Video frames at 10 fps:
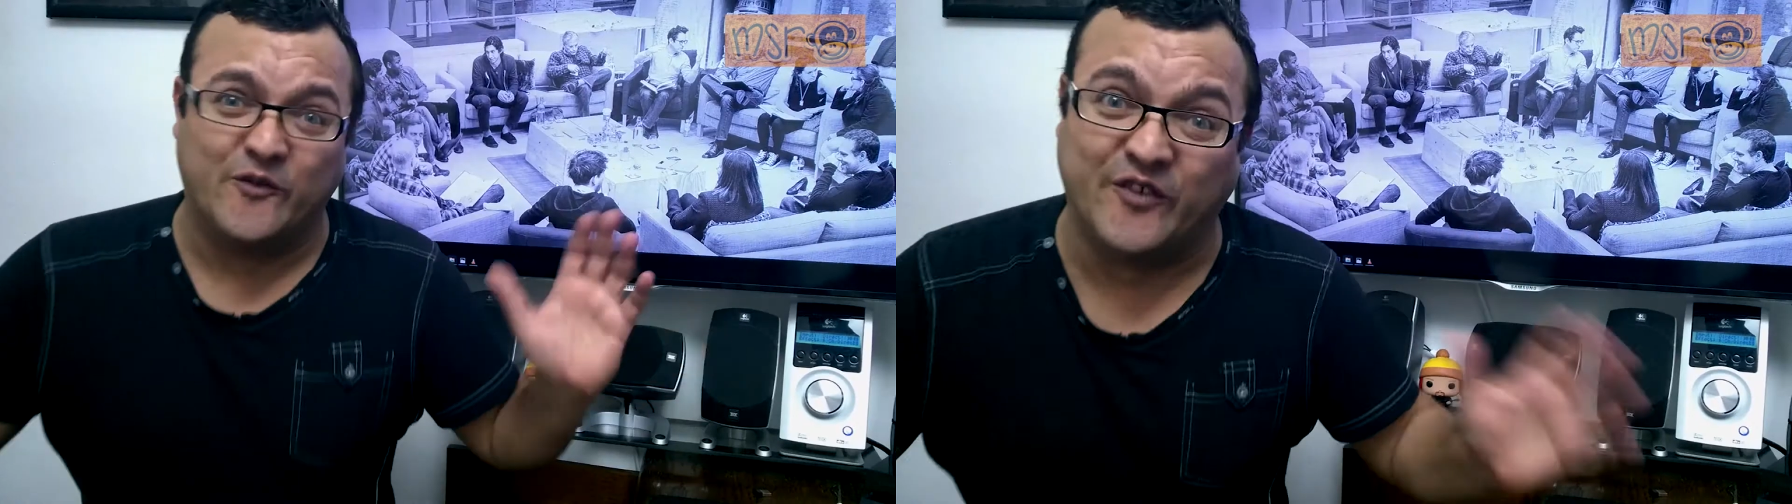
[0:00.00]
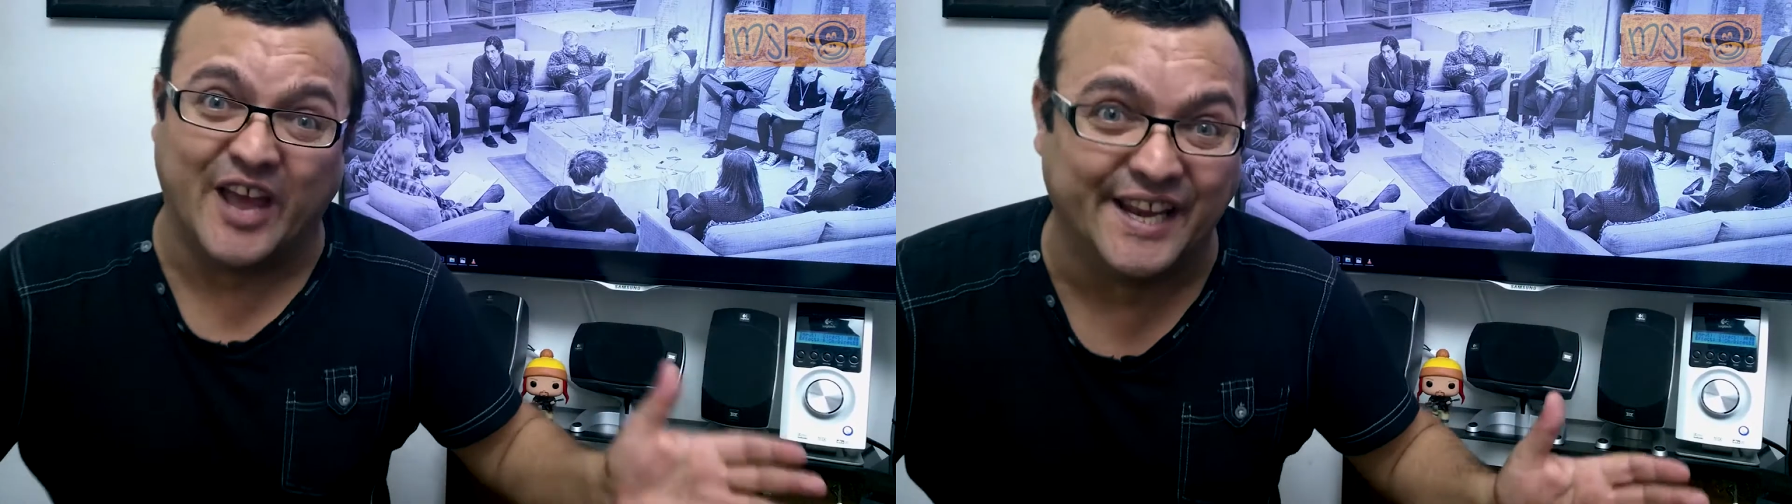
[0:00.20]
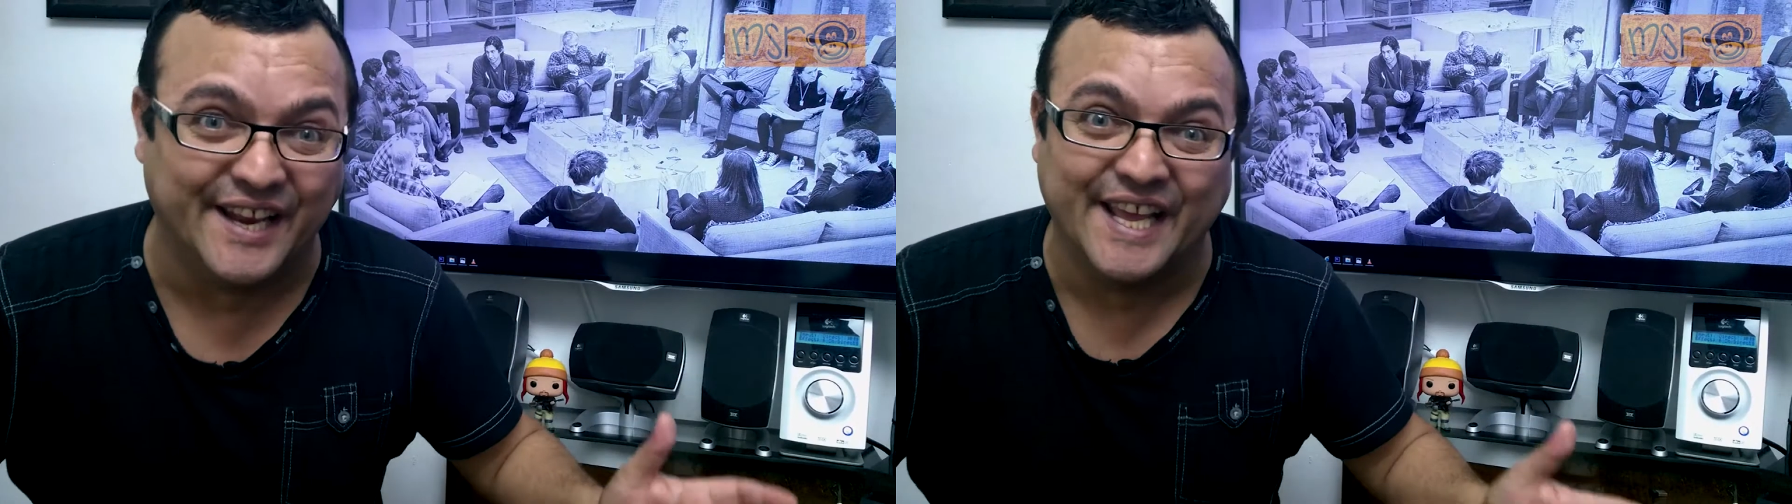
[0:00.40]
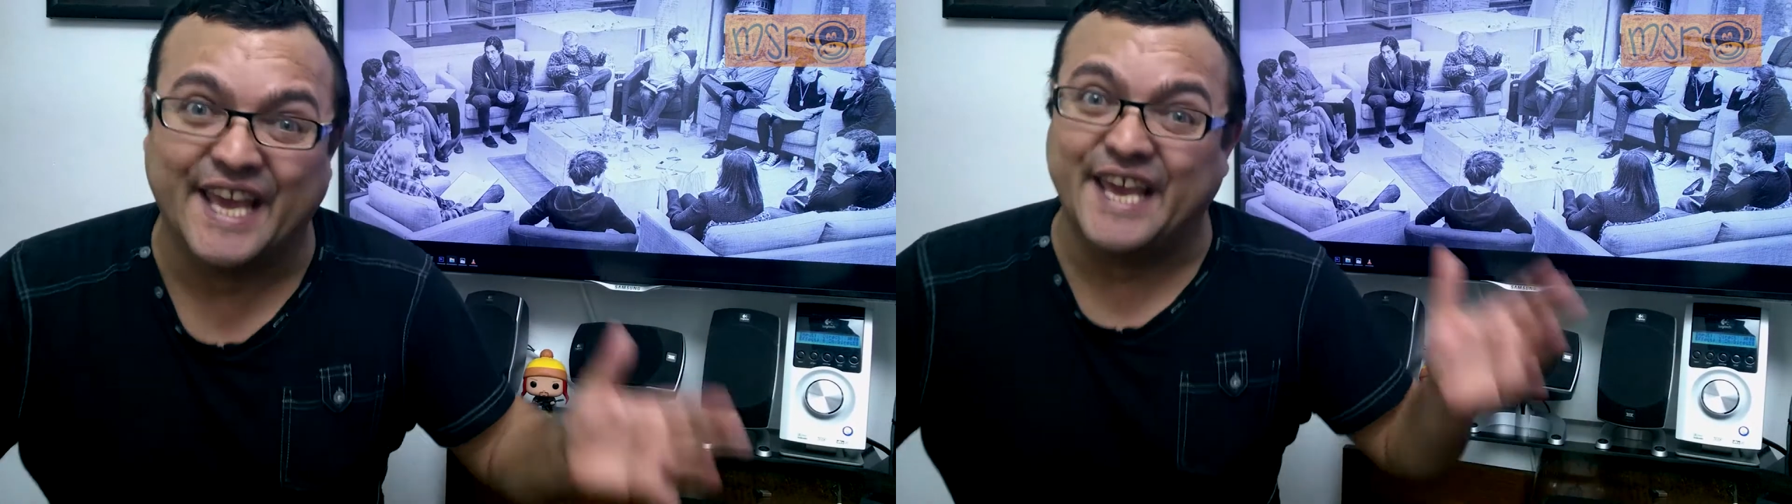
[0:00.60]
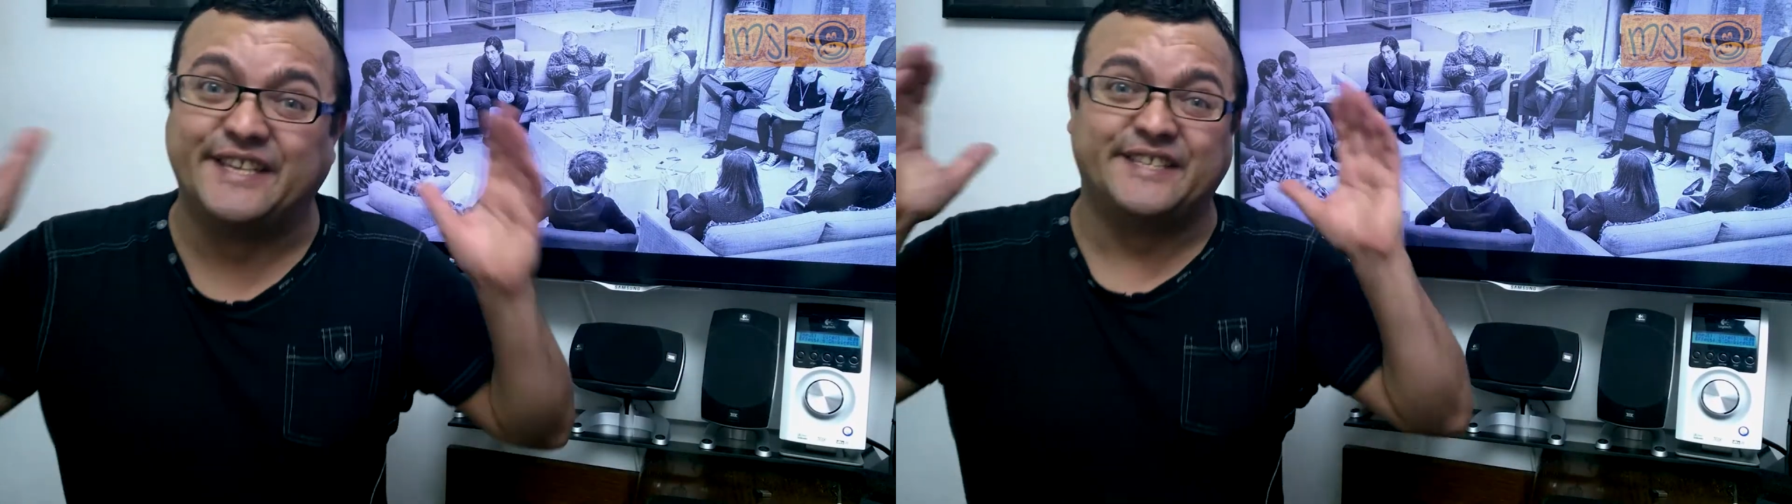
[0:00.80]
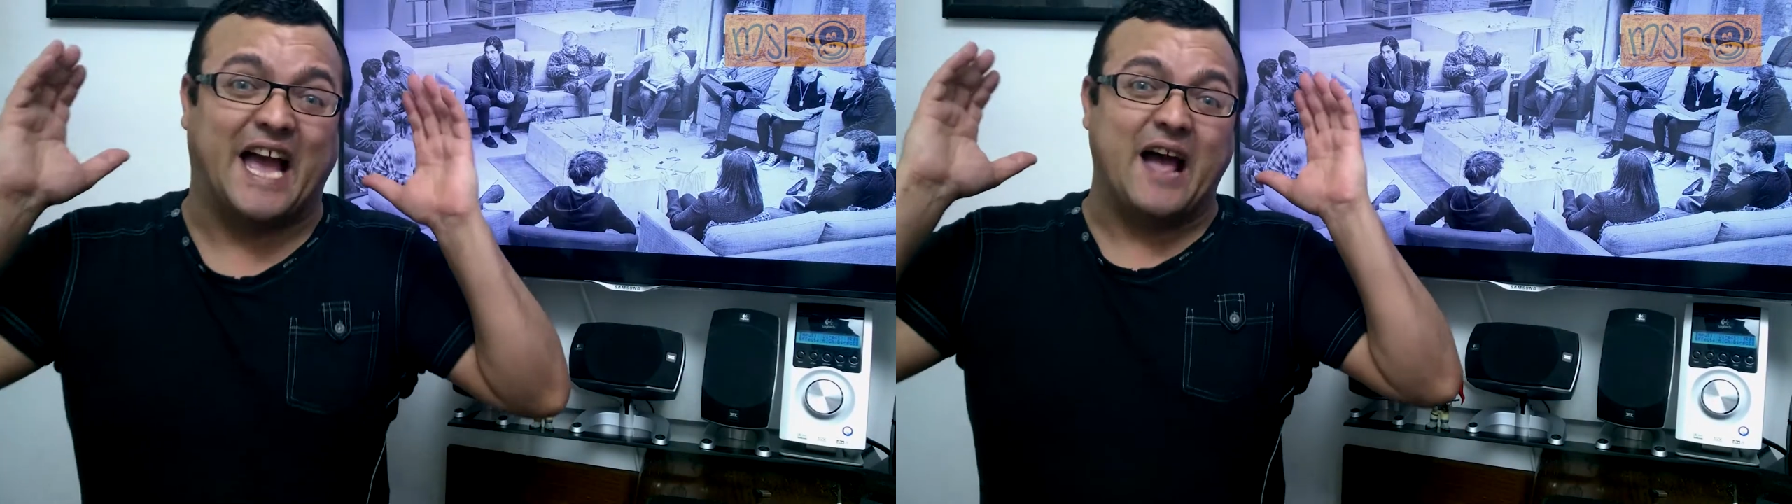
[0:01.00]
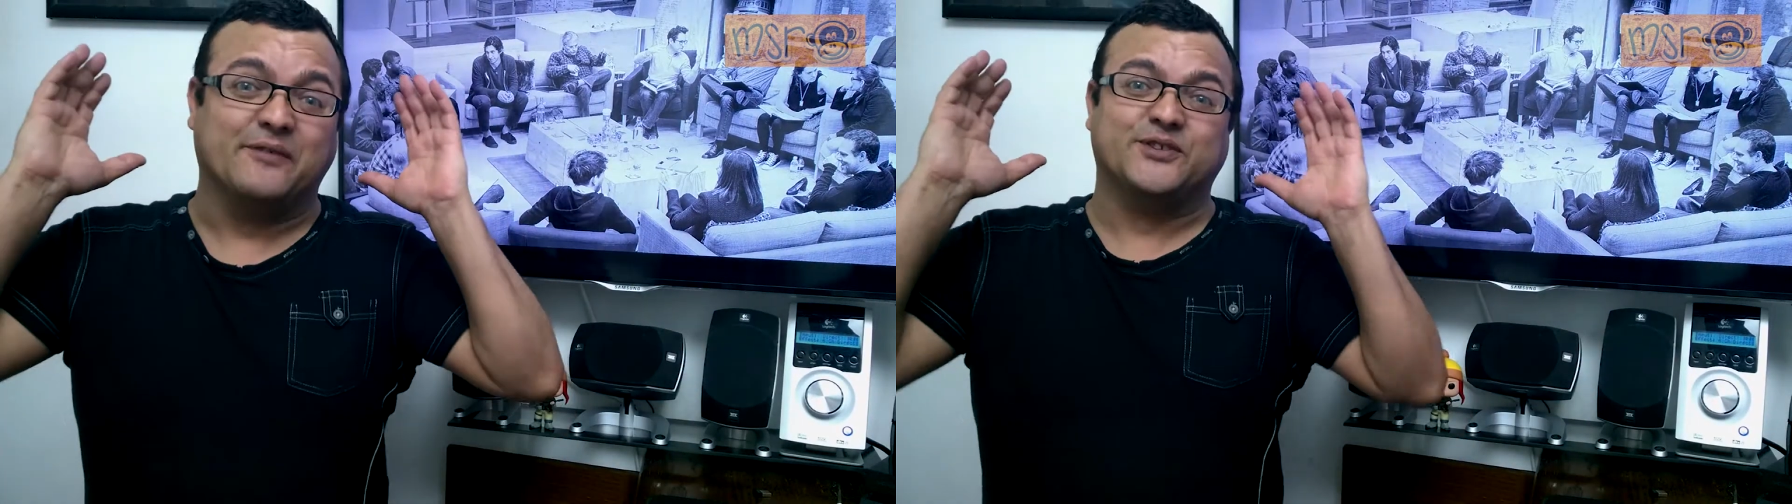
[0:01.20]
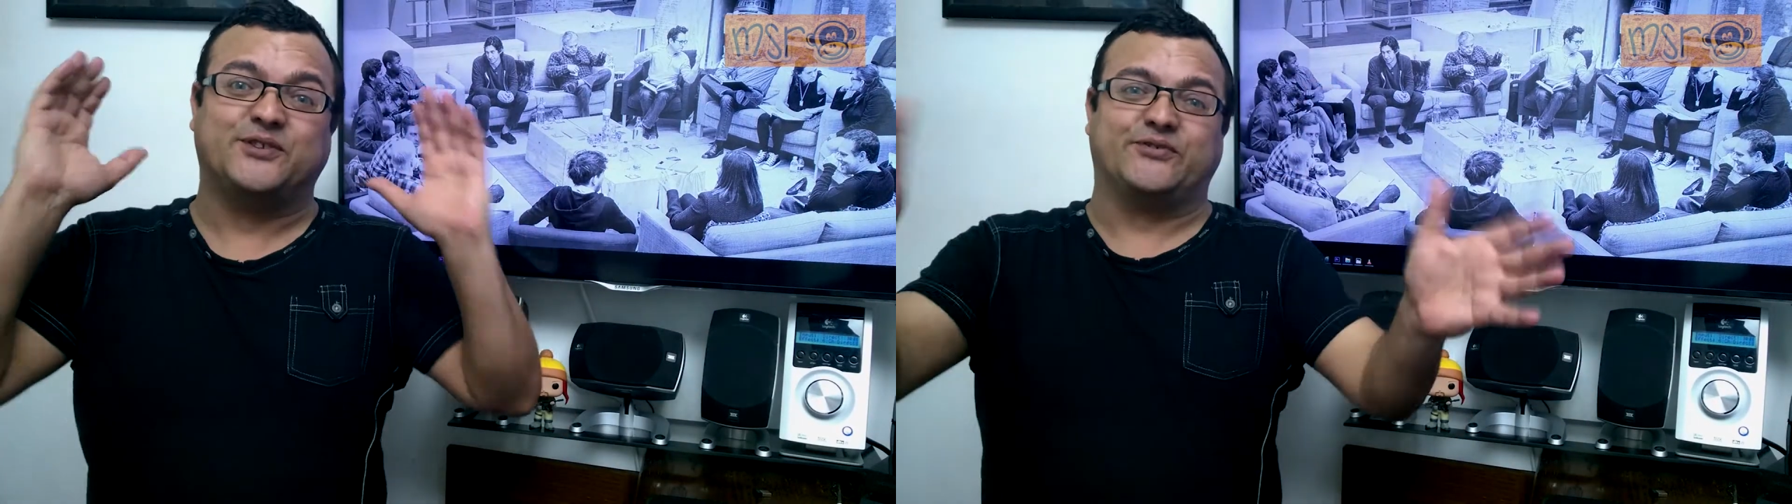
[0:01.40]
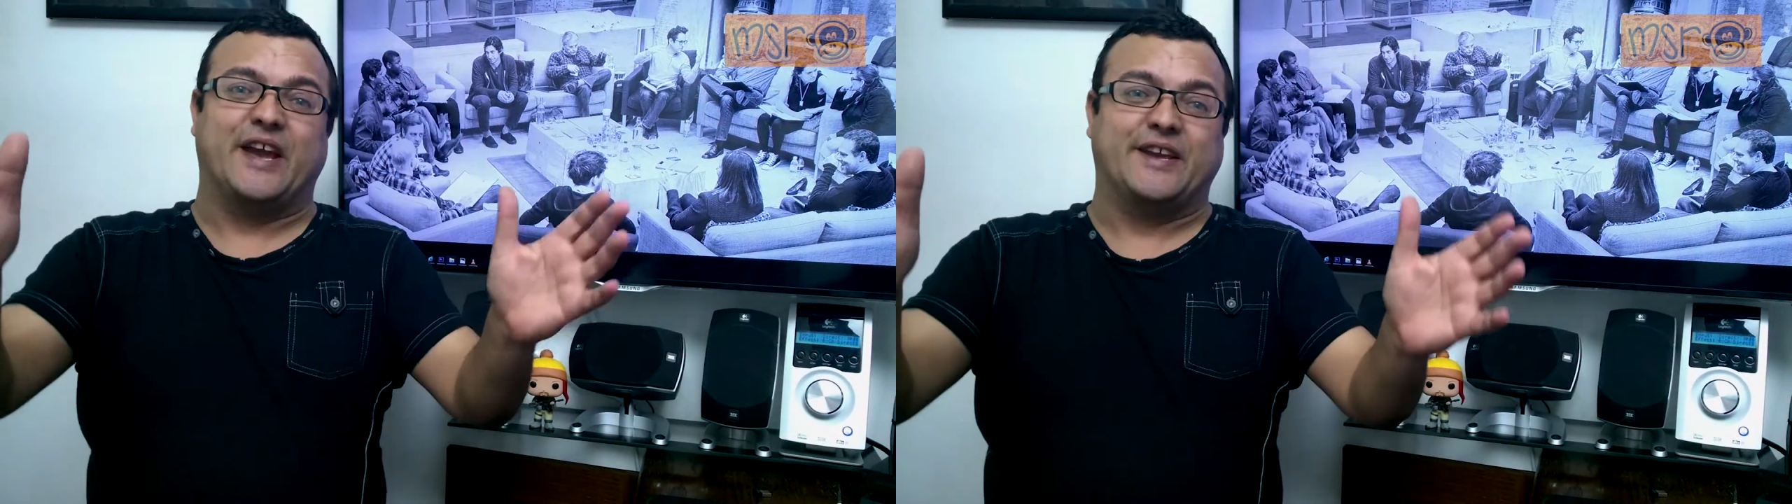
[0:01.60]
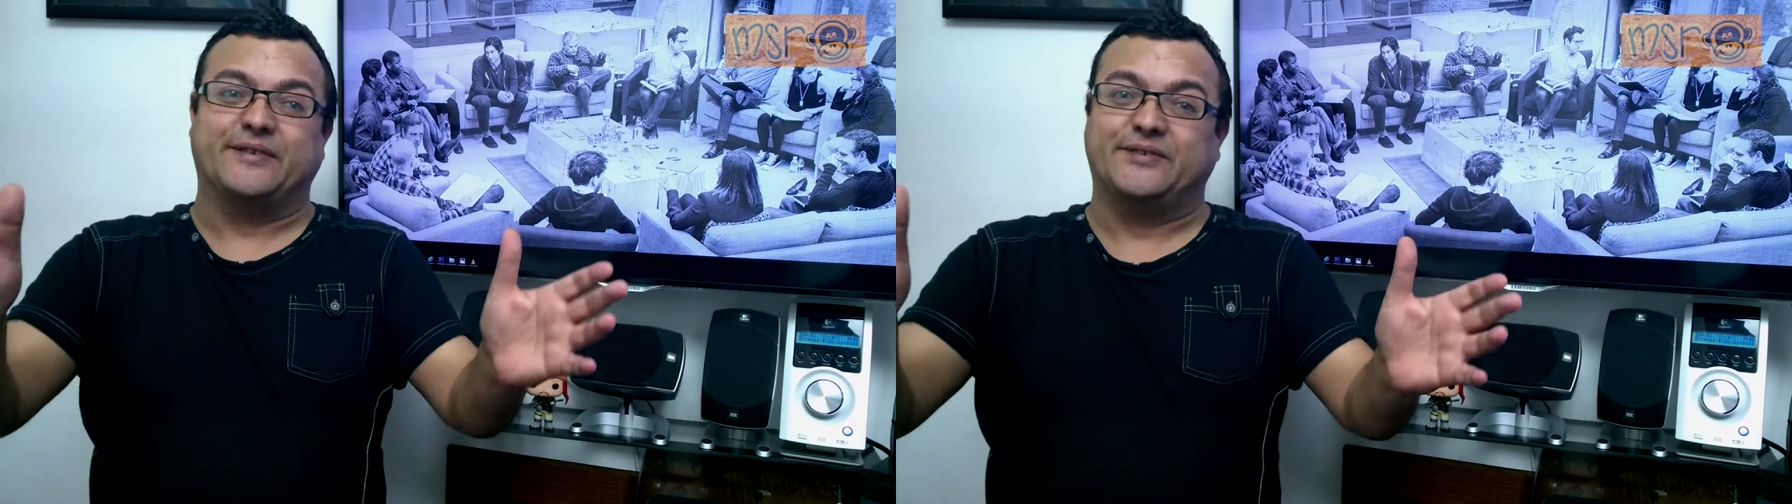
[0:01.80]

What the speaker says: Finn, he sounds great.